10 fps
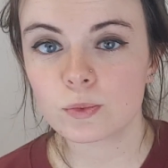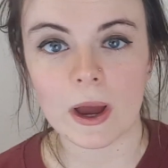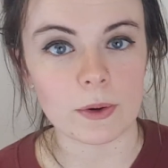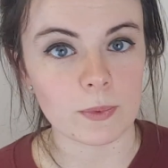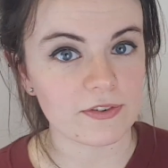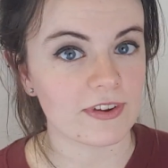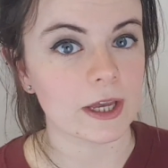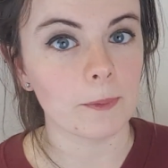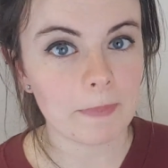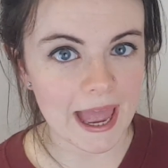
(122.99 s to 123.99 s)
to when we
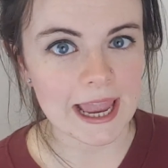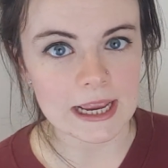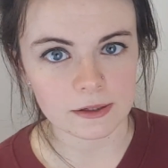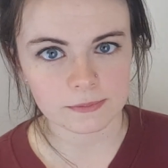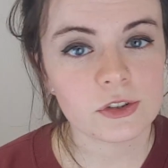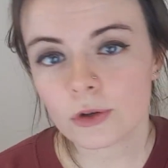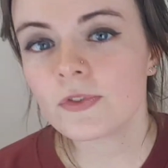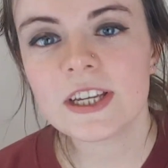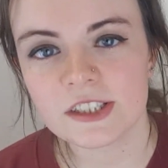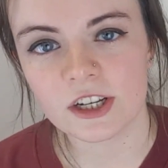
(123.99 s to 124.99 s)
feel pain. Some
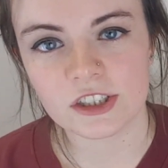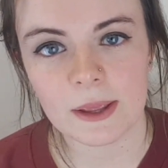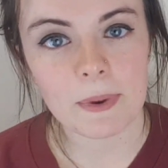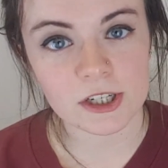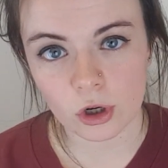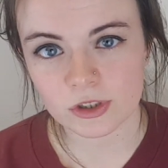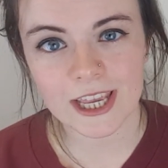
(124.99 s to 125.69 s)
research led by Dr.